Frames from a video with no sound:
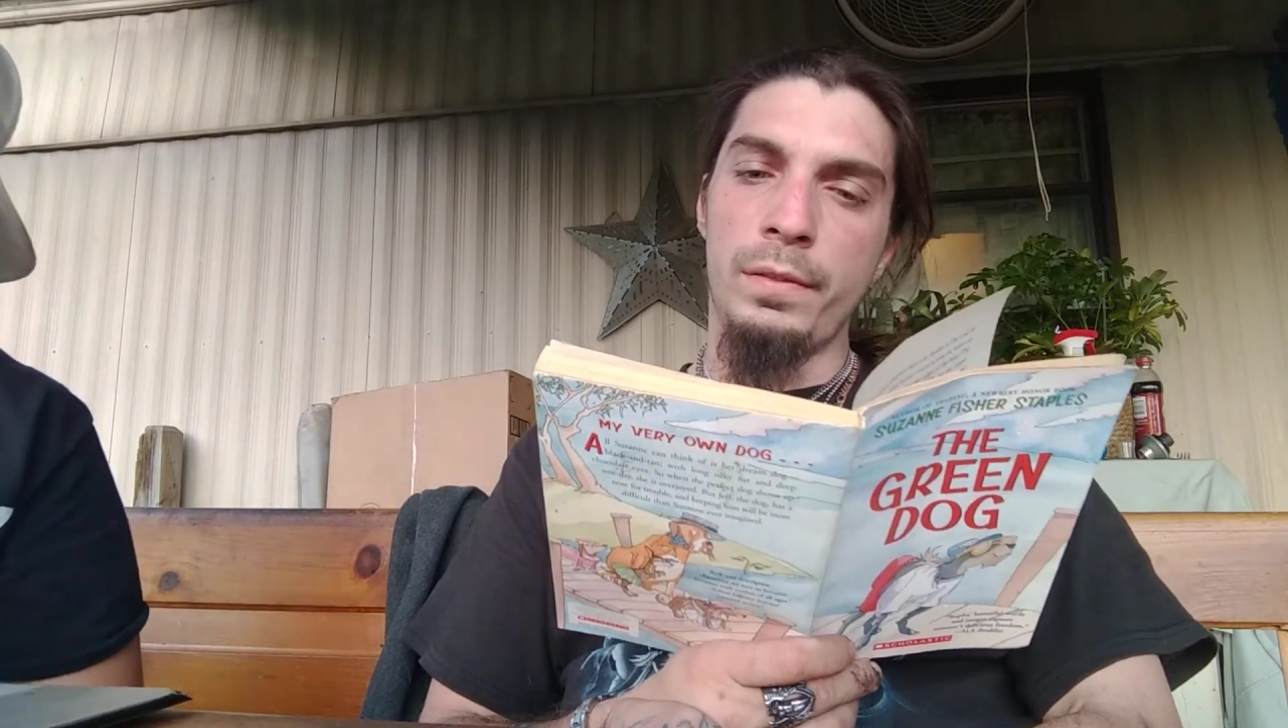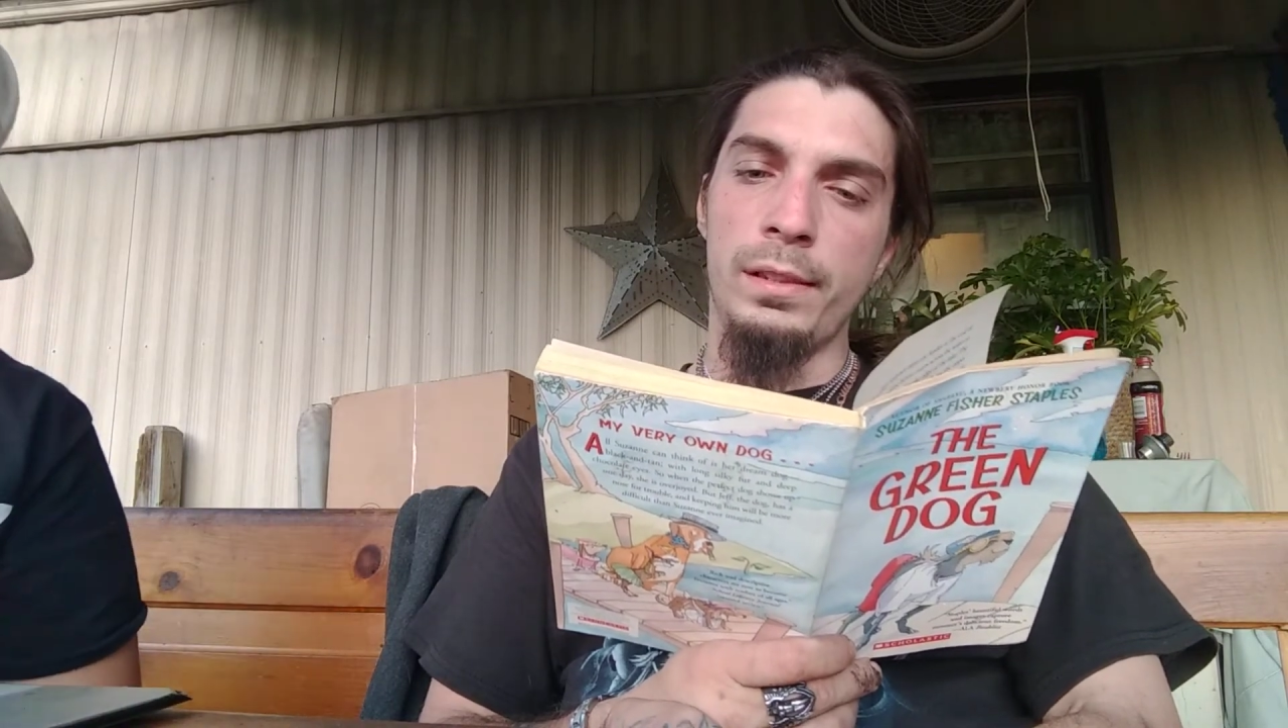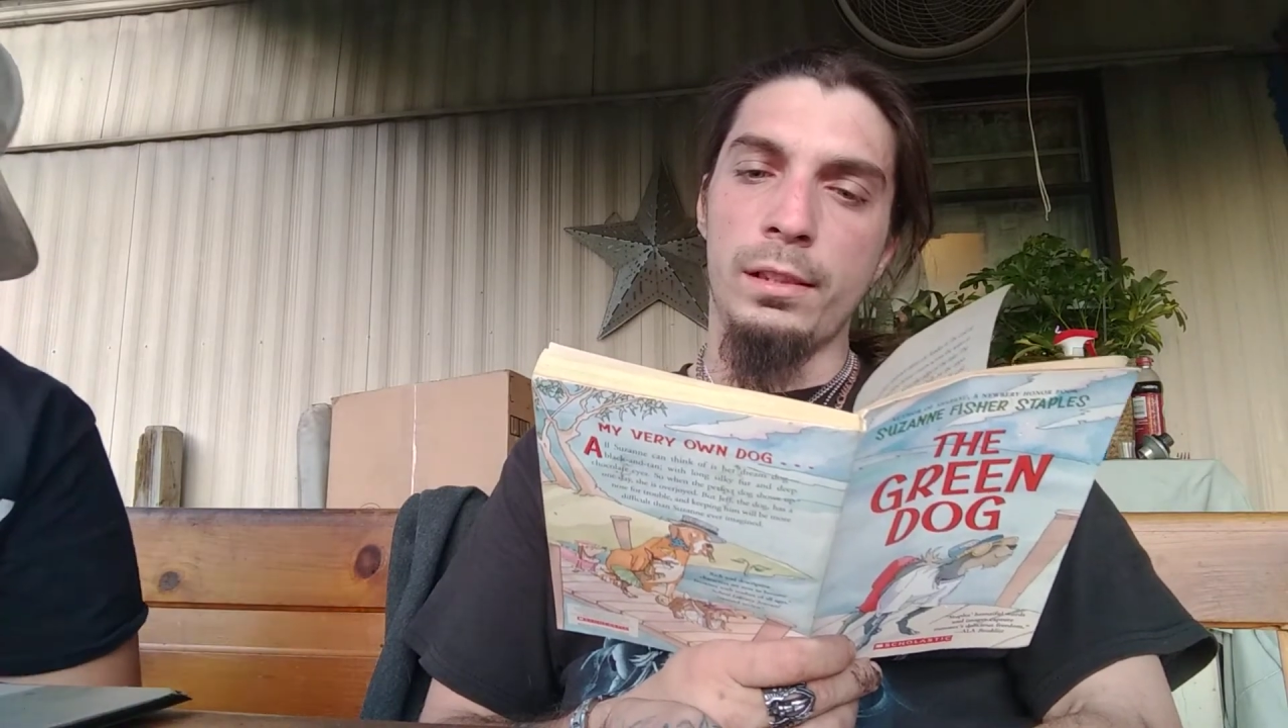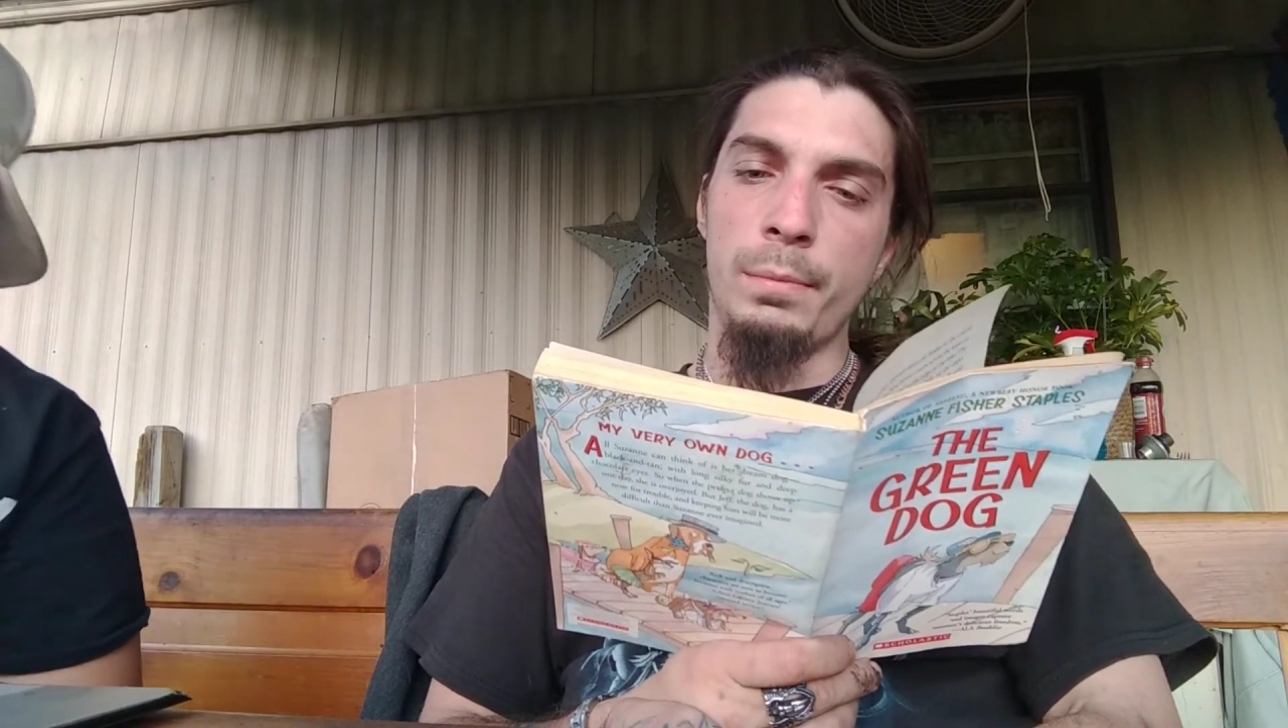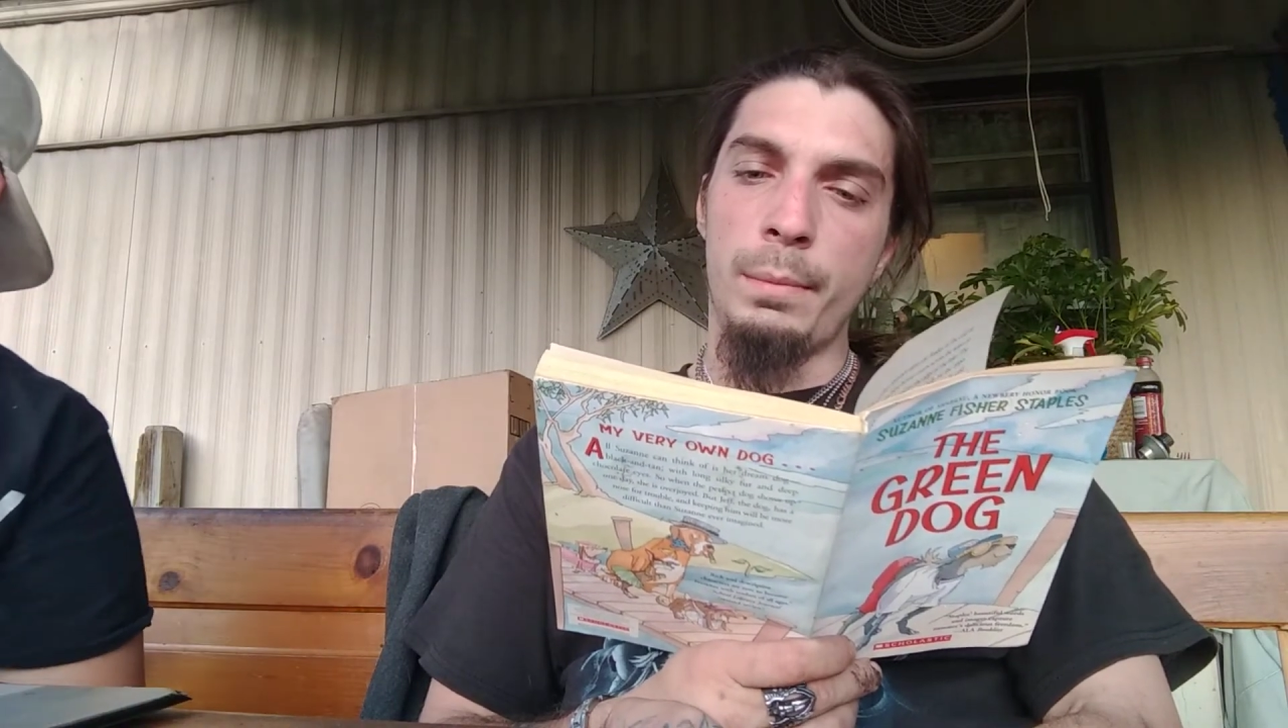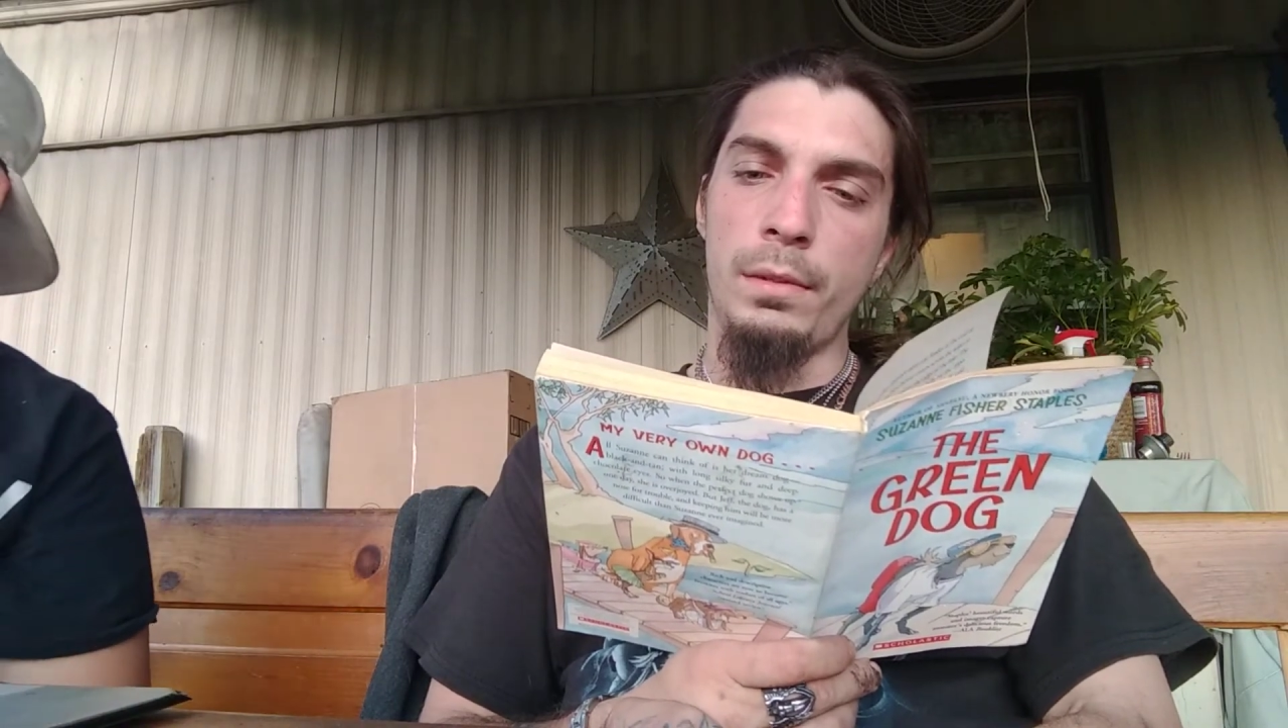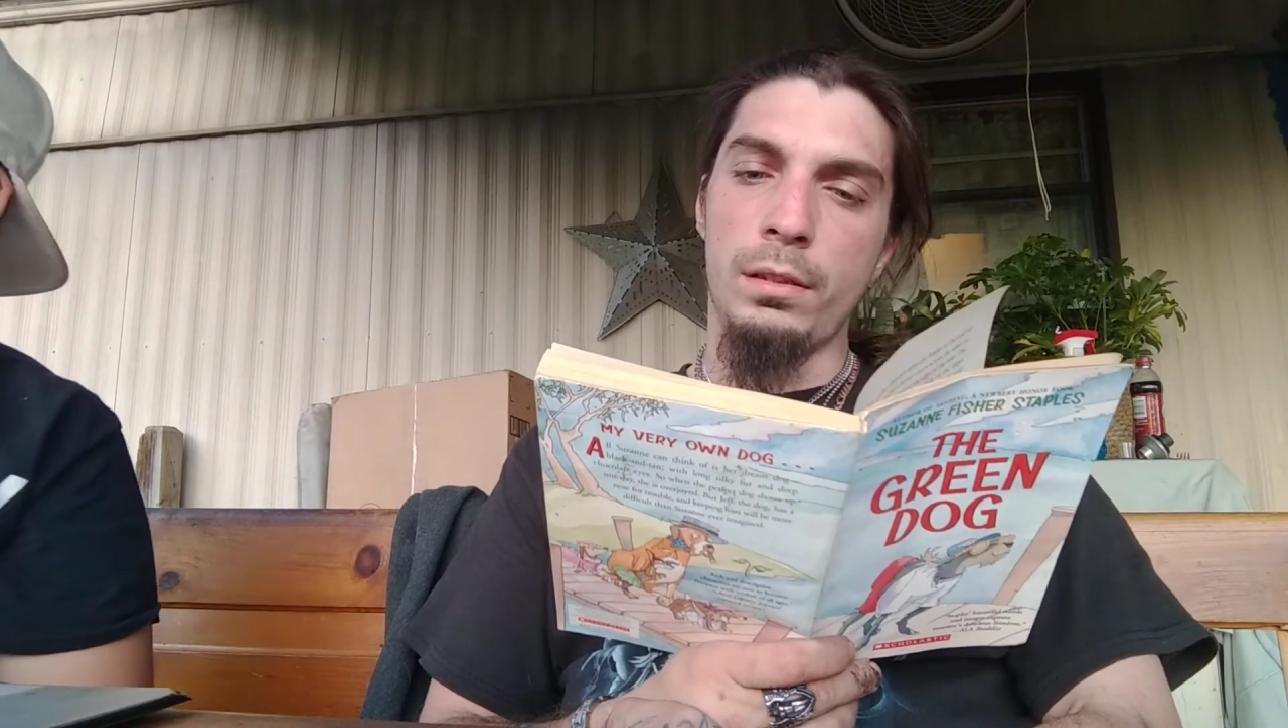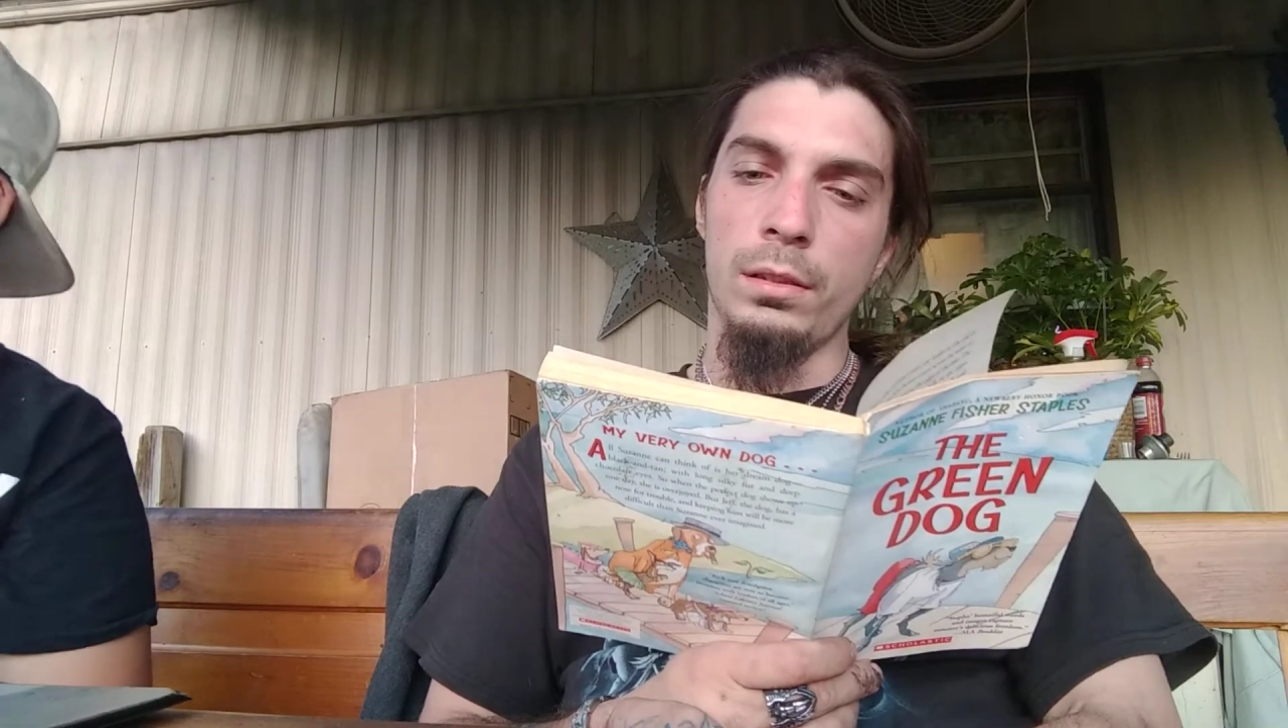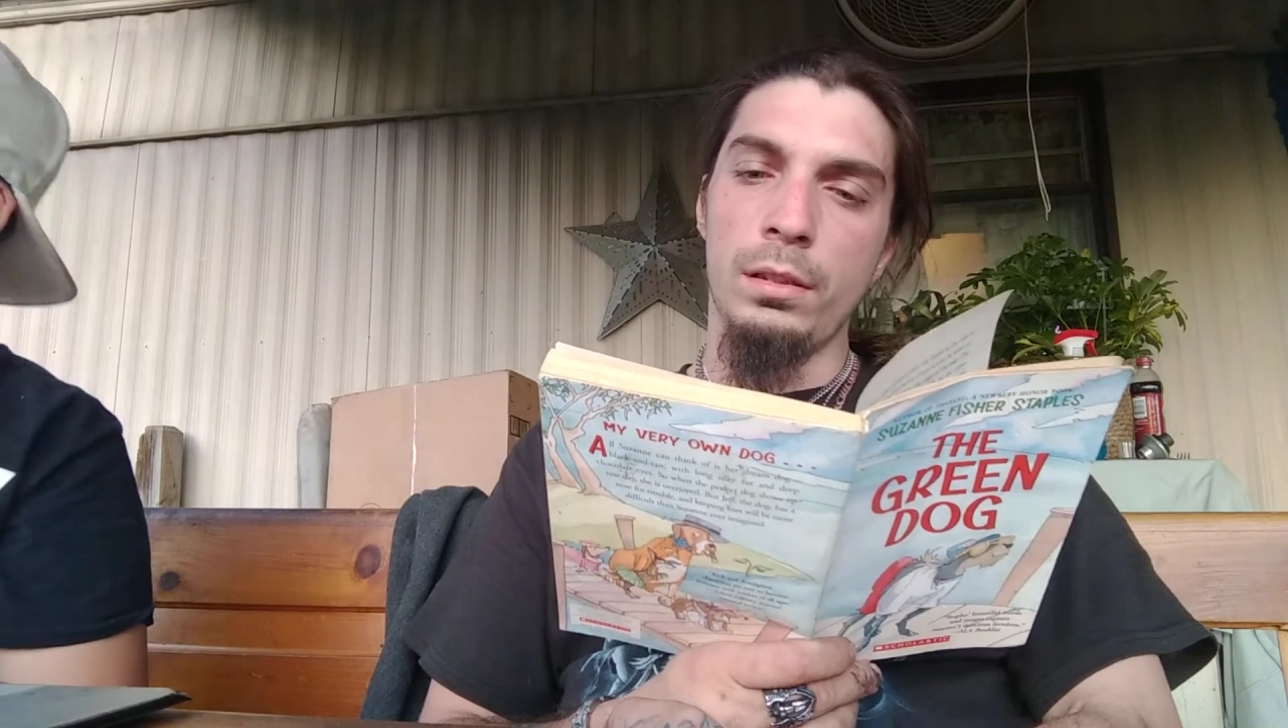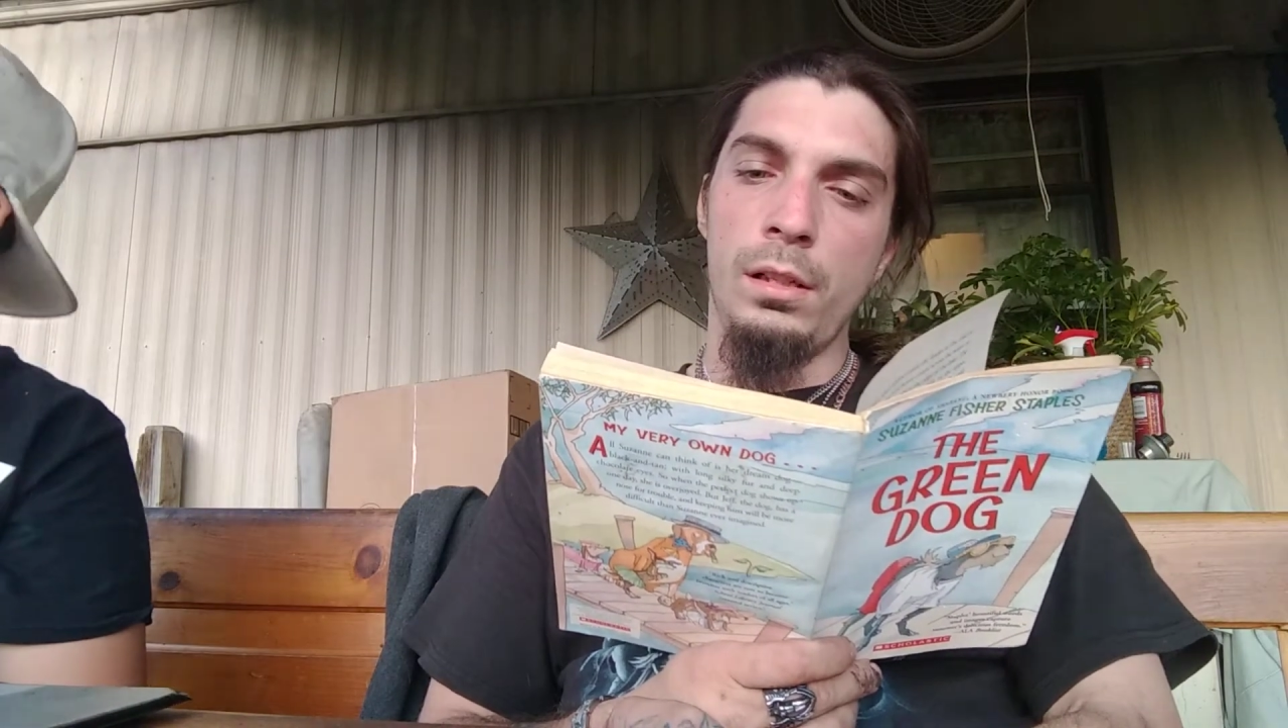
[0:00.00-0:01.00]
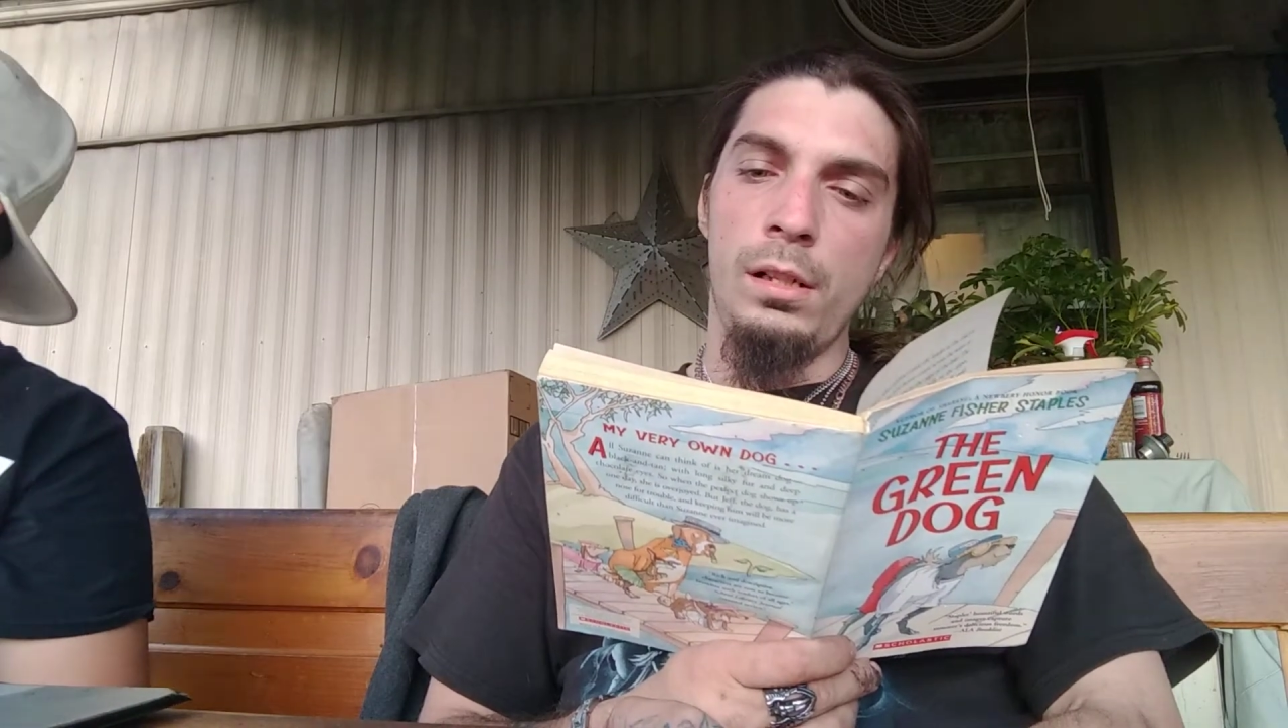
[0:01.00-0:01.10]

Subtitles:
visits my mother.